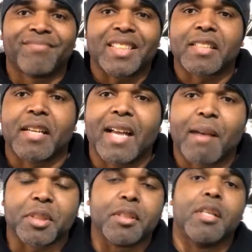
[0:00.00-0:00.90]
That's not an
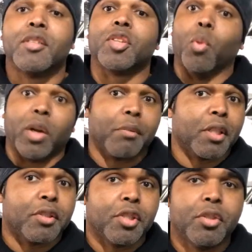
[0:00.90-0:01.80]
option. So what I'm
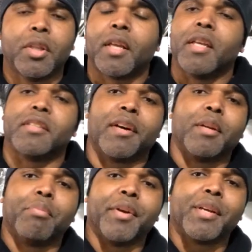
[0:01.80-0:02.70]
gonna do is I'm
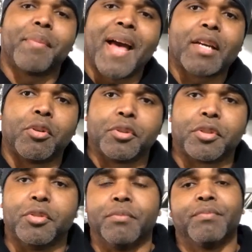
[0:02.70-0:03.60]
gonna bring it back old
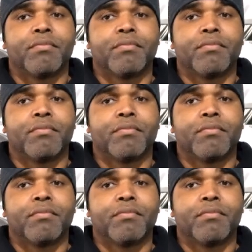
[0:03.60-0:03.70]
school.